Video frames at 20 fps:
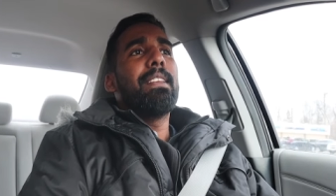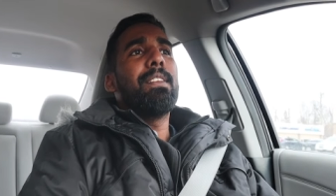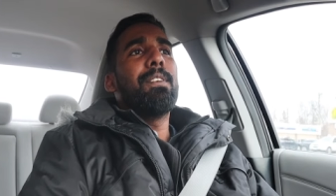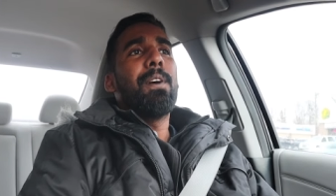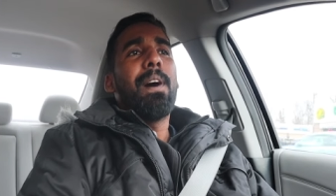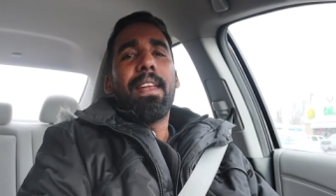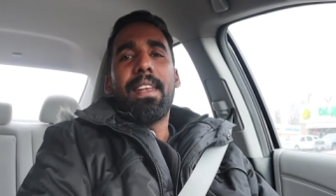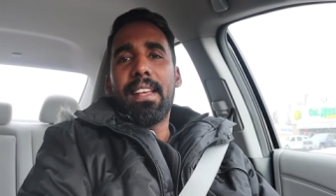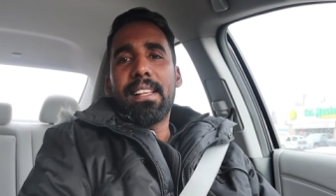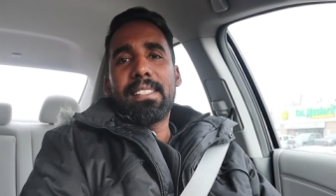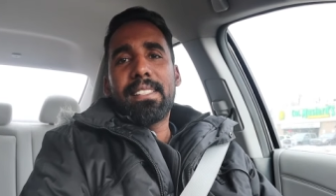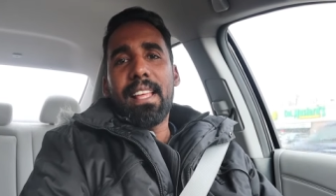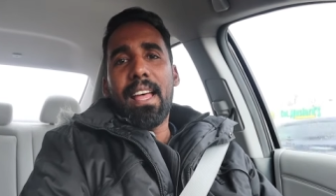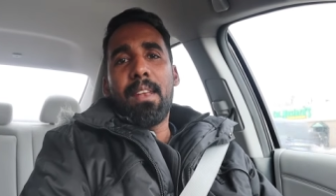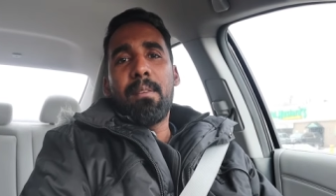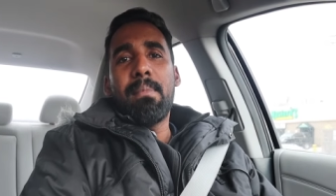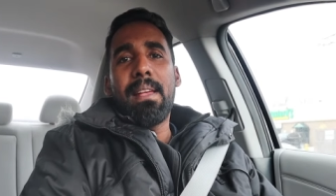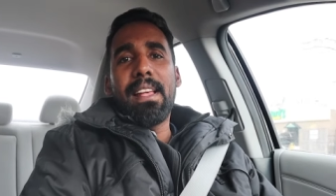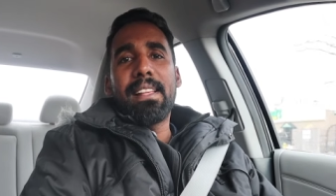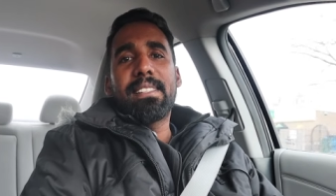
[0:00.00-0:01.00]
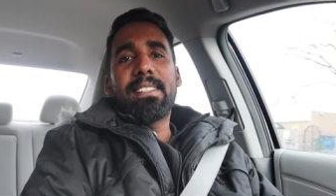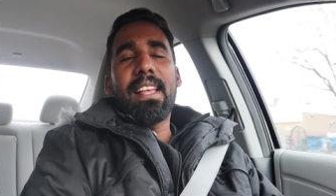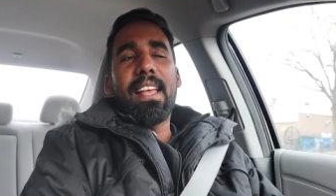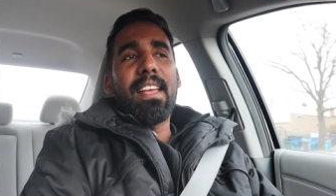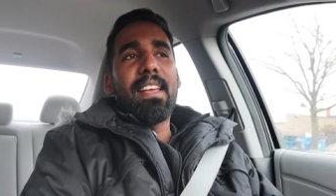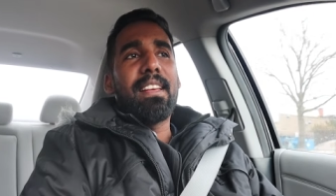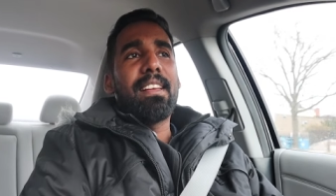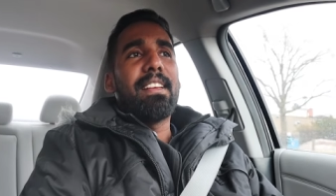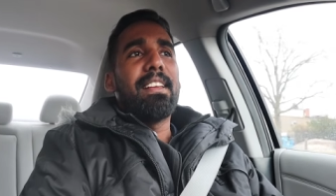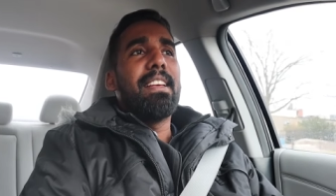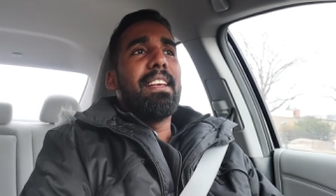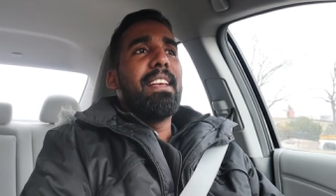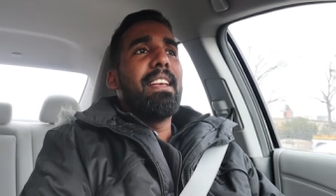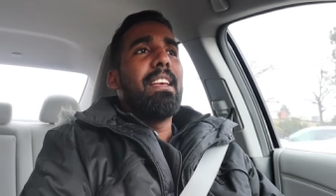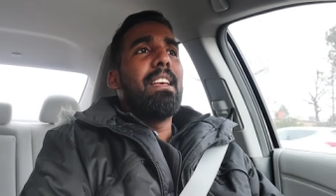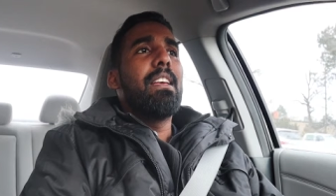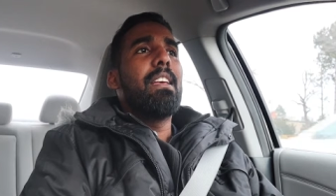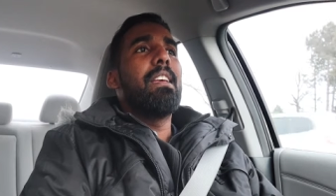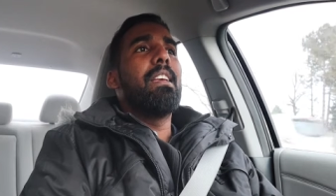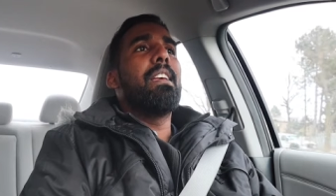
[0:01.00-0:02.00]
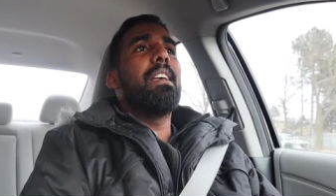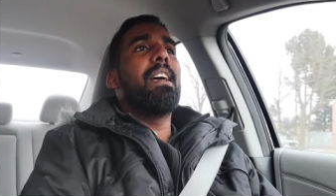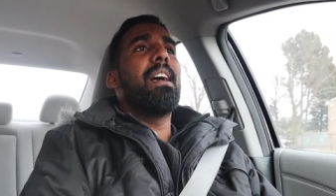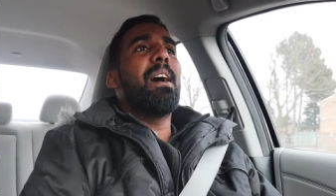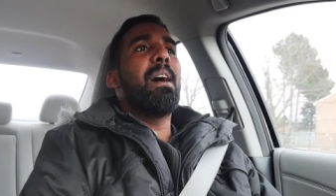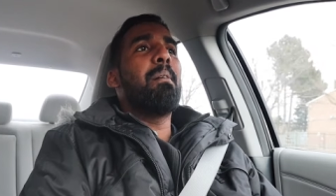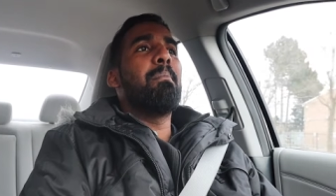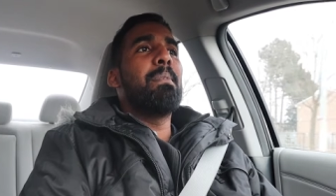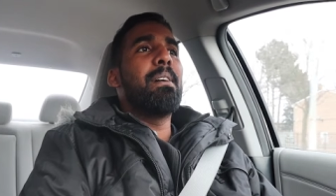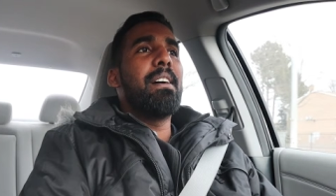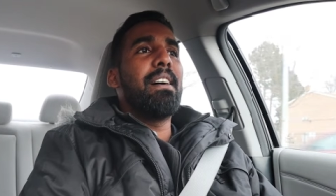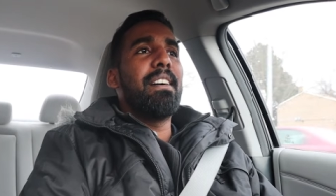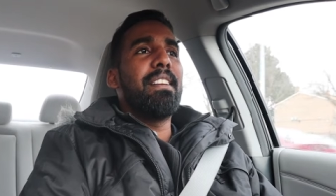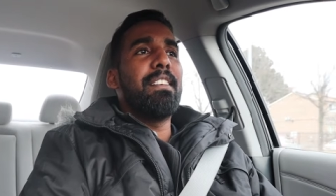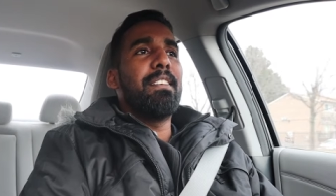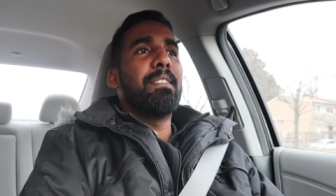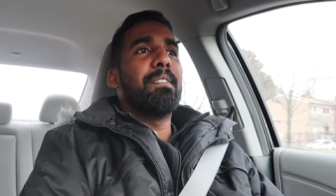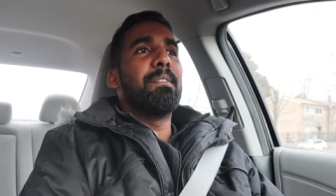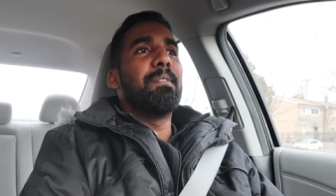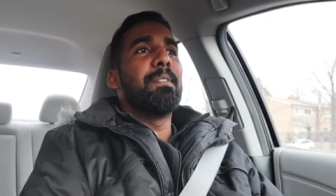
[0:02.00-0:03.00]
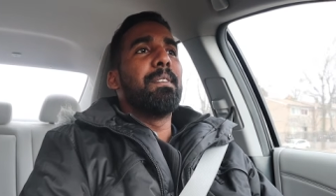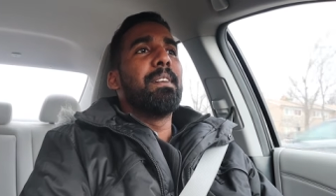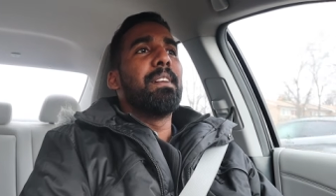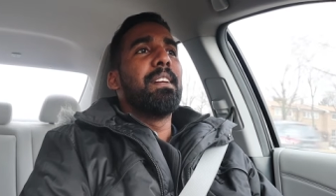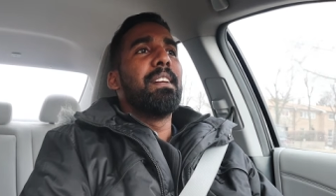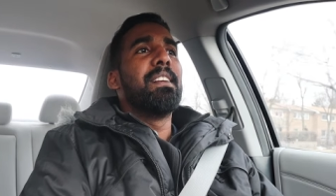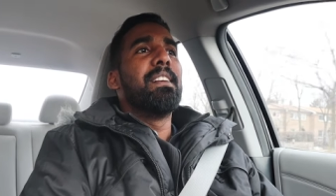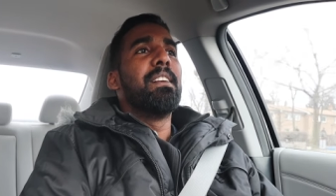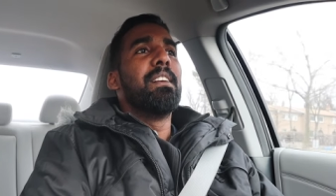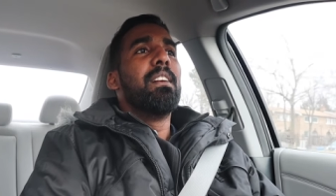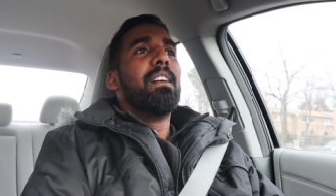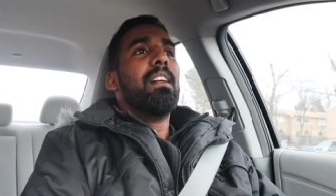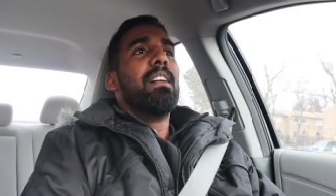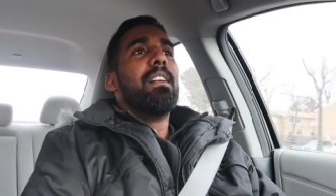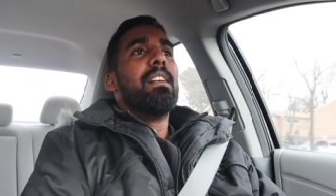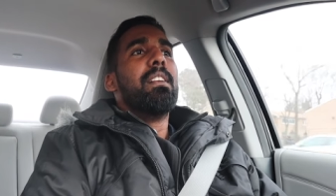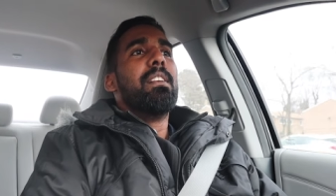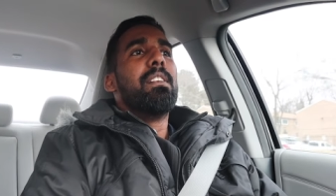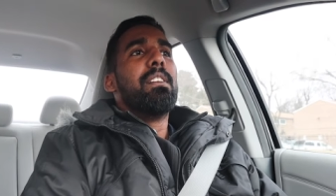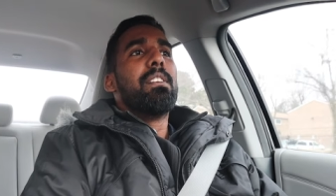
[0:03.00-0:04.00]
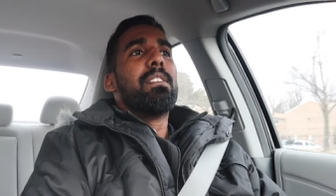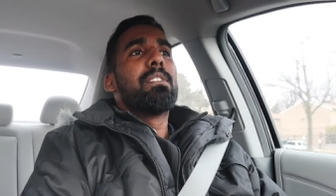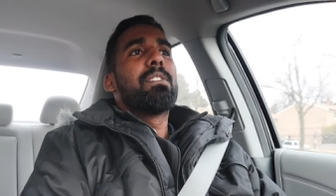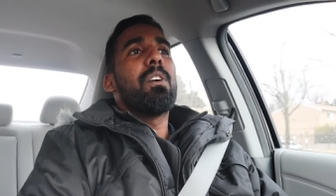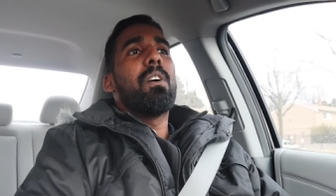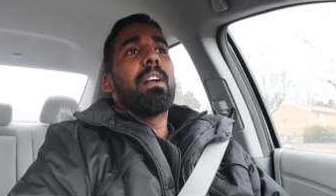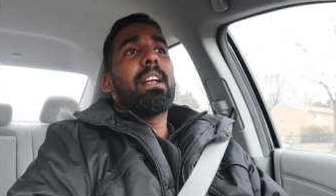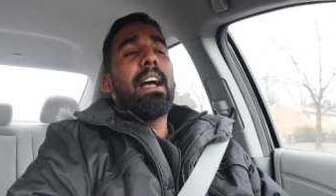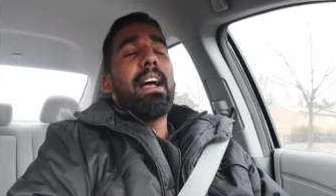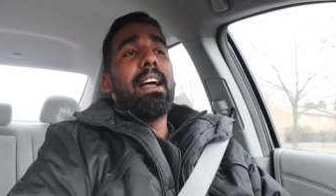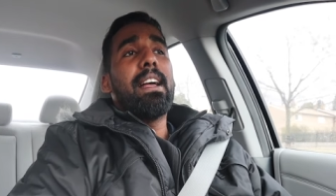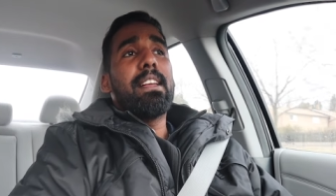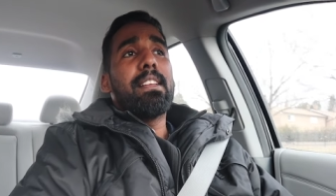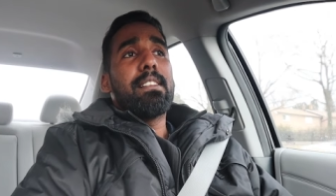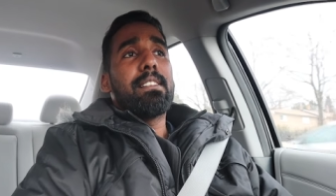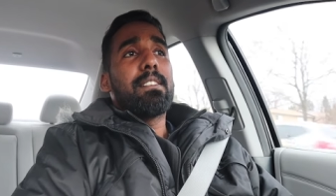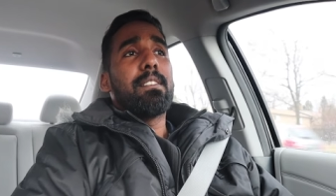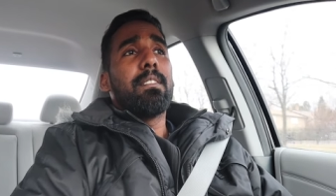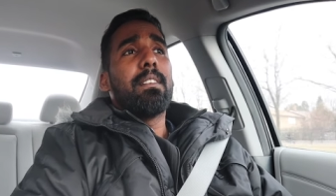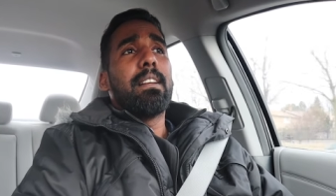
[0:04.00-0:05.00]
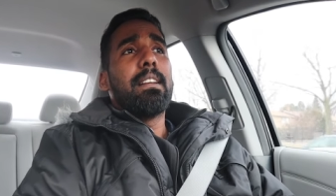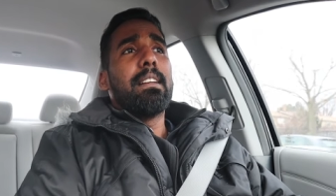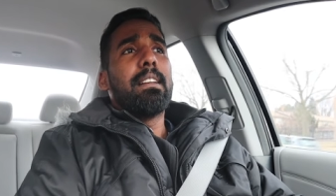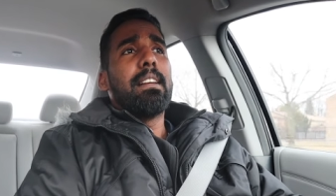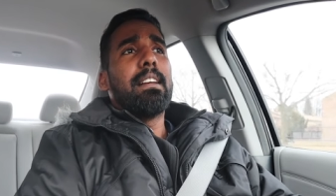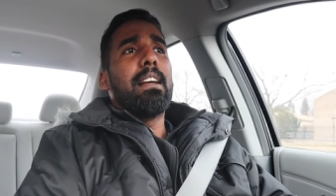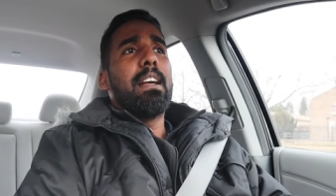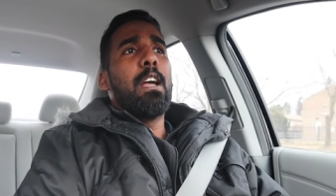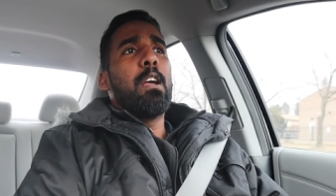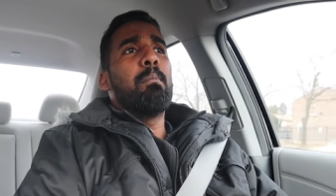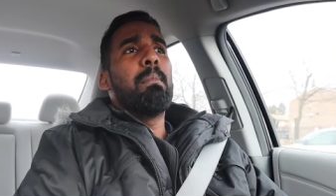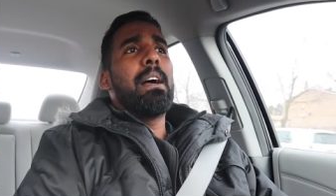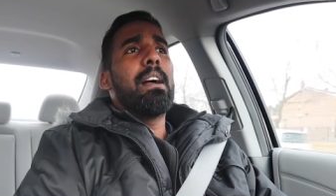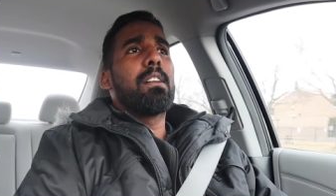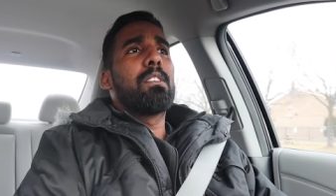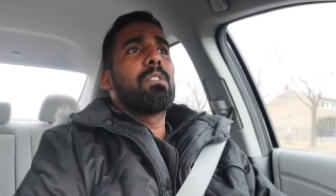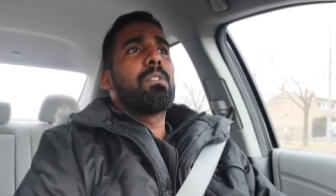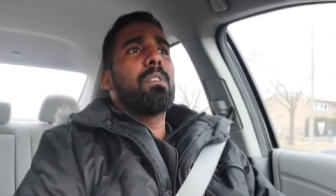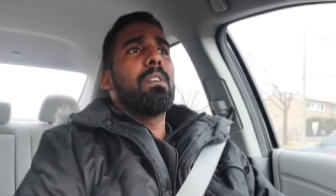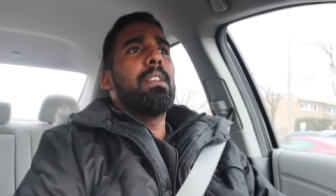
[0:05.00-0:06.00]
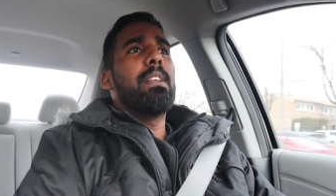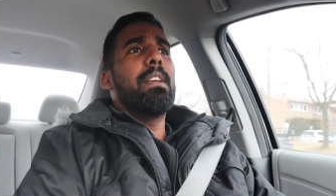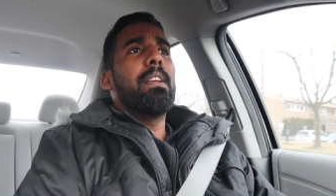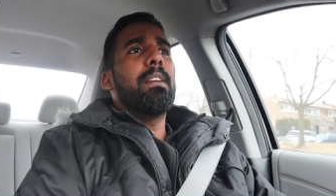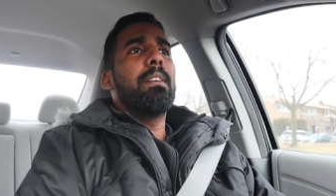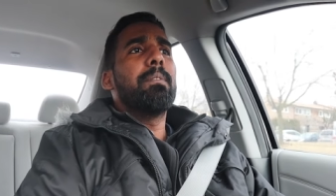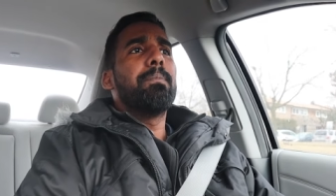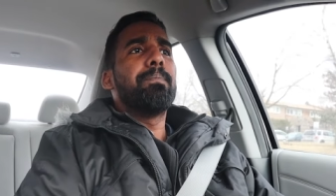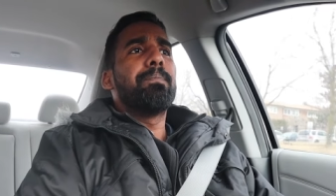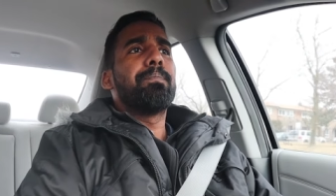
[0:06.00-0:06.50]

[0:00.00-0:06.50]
You understand me I say? Yeah man. So guys, I'm actually